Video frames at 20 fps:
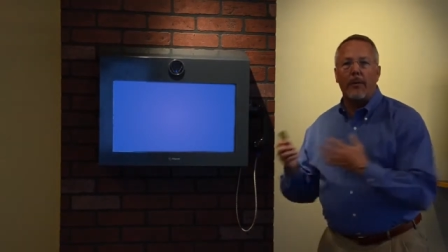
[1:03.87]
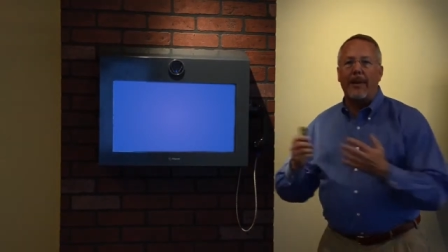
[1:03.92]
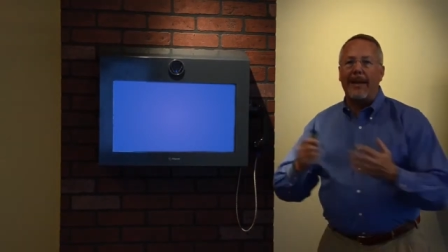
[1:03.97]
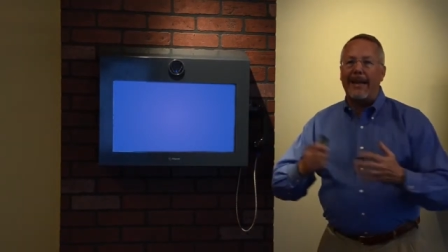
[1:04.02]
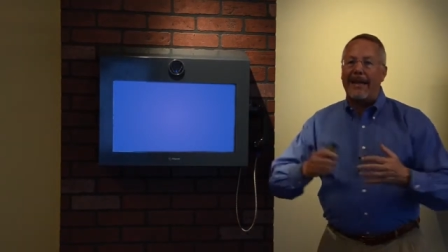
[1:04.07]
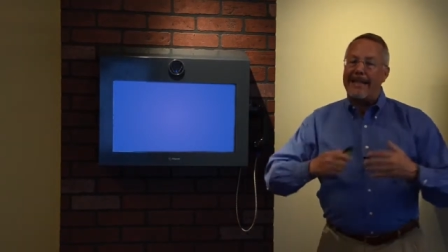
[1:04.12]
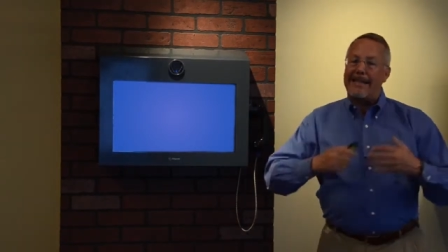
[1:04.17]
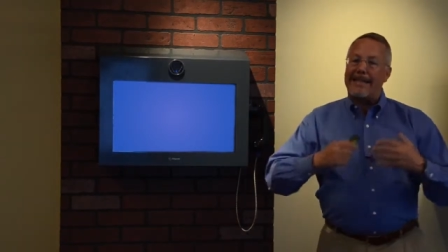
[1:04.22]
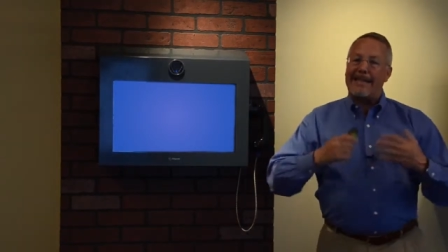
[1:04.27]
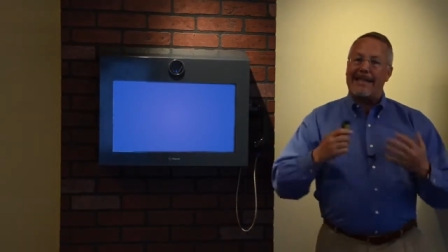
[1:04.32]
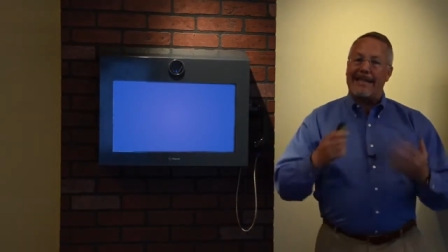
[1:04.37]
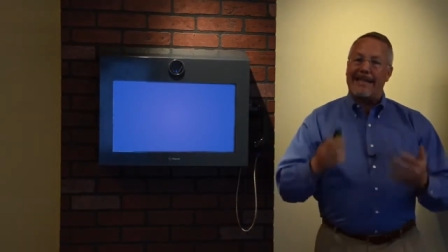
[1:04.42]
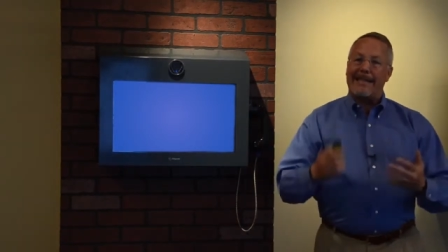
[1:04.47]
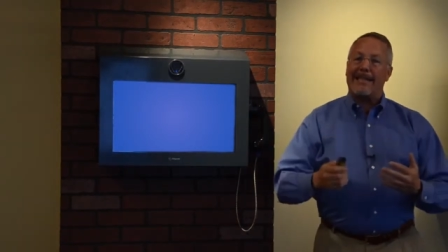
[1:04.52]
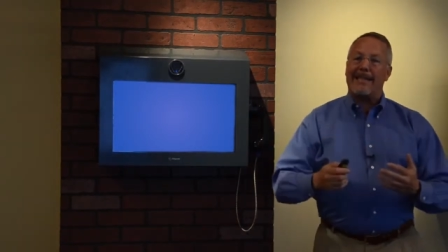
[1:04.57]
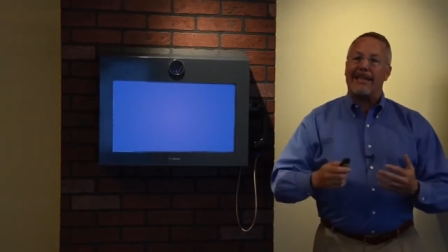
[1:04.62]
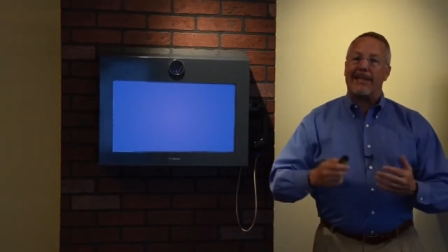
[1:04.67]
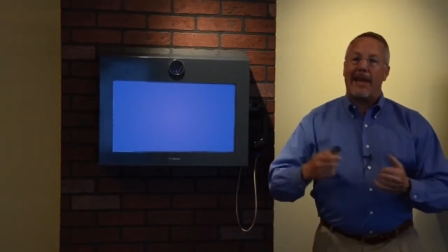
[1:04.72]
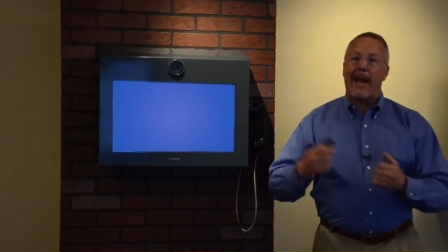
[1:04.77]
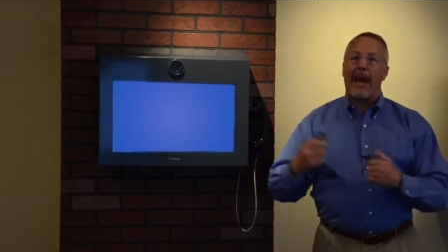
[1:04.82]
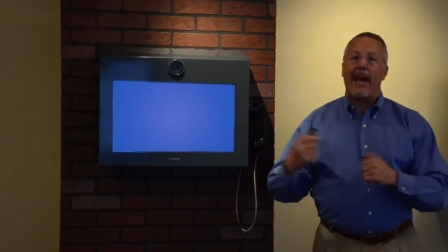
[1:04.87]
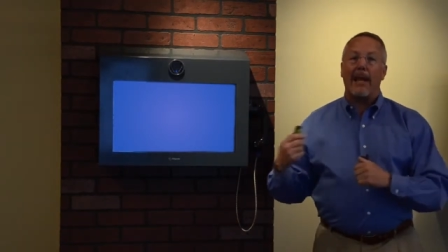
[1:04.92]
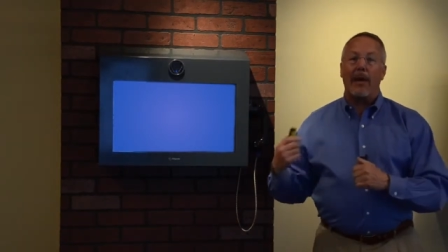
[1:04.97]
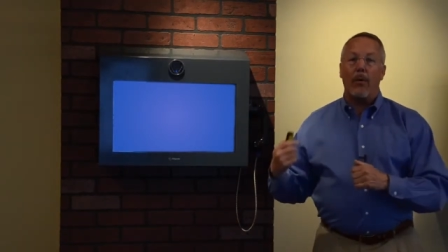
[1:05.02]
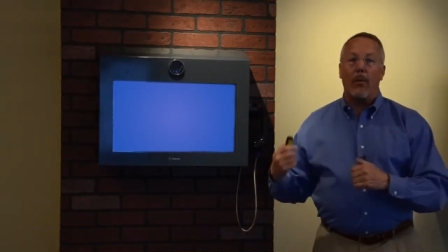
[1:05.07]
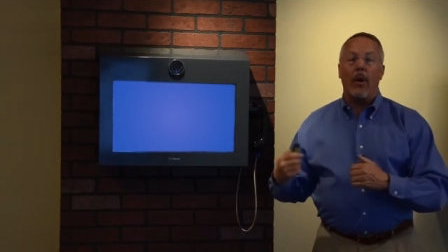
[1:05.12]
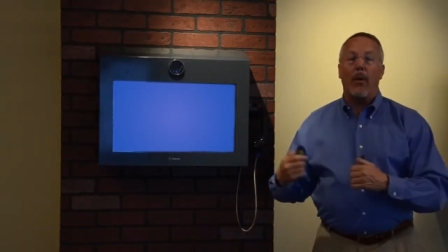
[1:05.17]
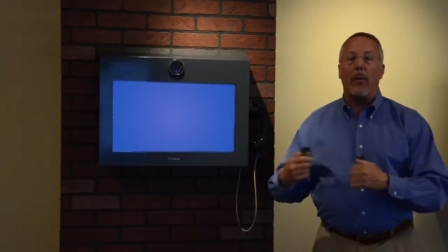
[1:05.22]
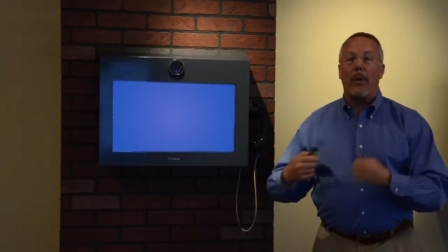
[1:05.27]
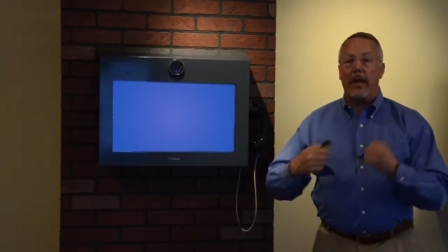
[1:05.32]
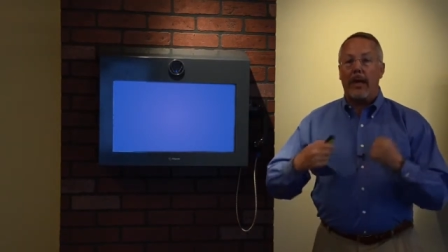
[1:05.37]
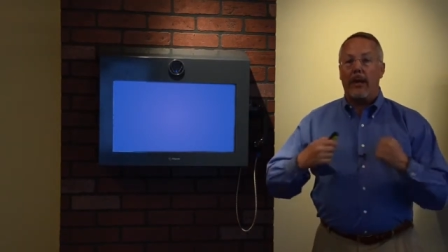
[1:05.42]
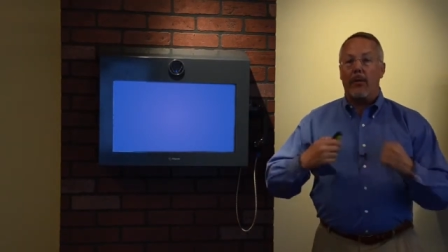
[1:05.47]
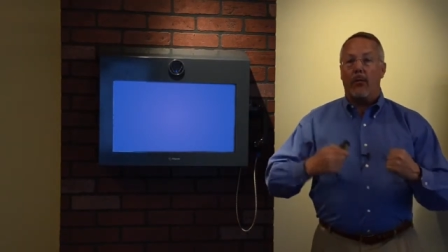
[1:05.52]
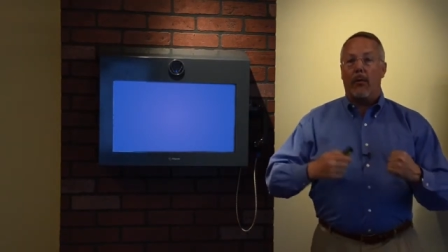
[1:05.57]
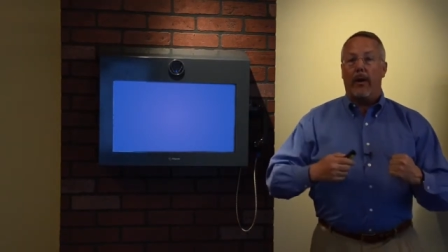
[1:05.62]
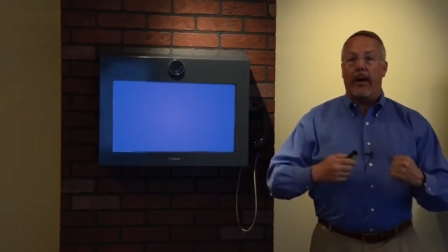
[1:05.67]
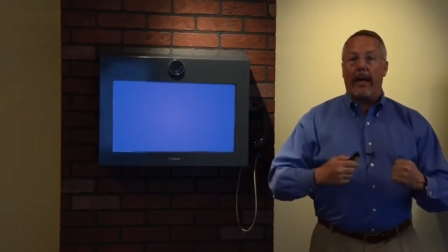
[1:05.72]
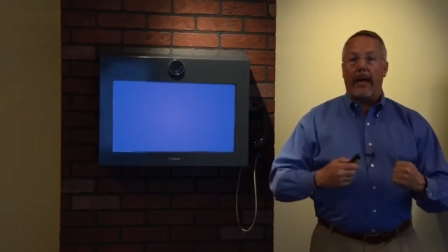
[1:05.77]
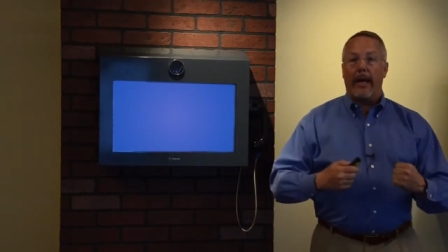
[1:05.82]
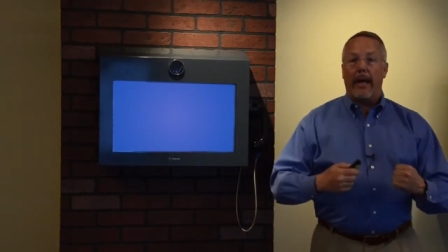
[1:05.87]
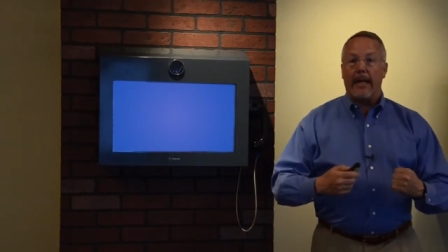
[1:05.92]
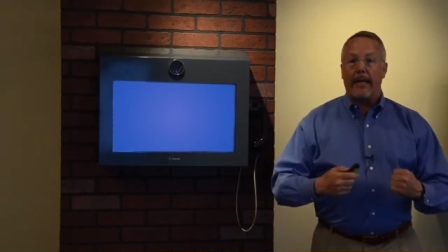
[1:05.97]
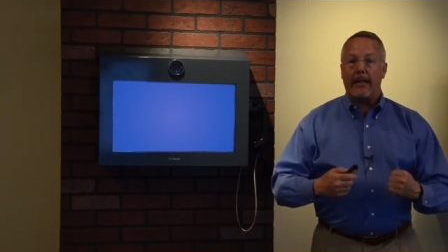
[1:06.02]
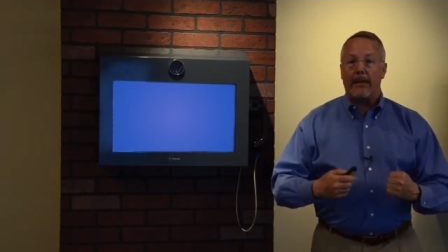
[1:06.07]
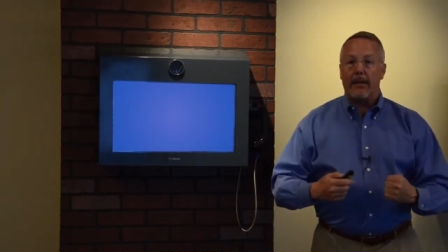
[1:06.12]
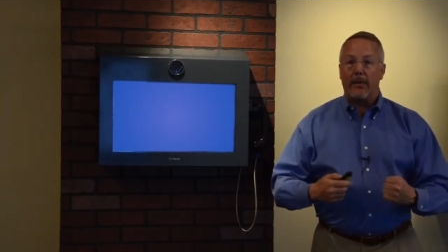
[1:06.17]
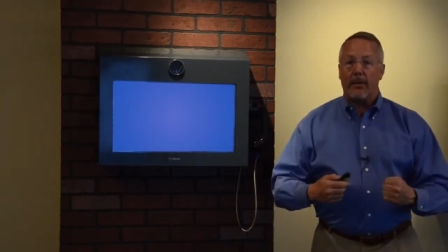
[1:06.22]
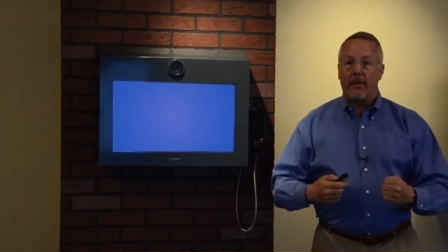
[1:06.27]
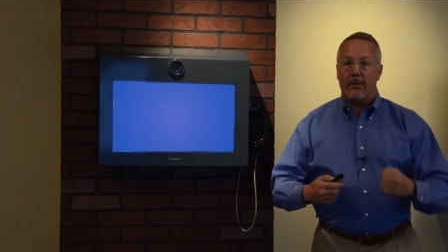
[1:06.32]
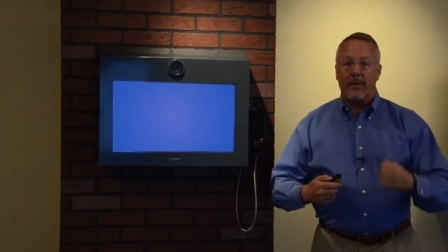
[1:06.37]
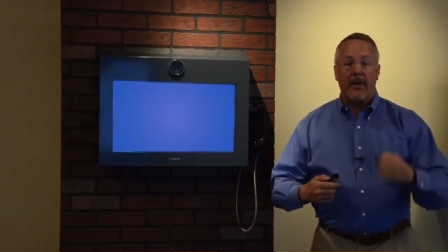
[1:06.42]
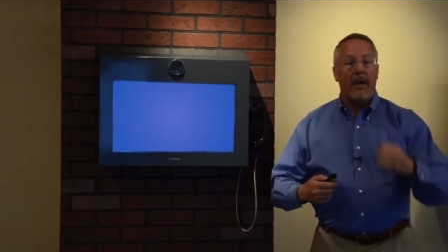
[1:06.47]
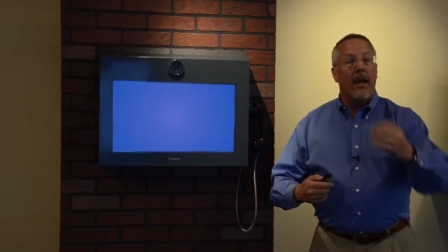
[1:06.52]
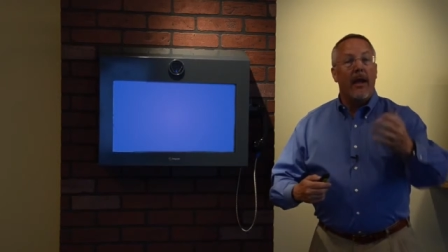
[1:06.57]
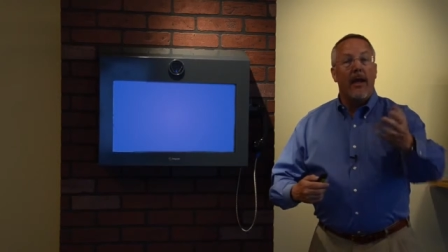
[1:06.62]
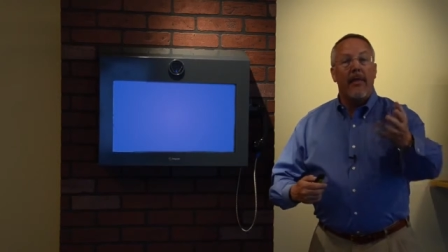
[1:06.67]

places in society where we need ruggedized systems.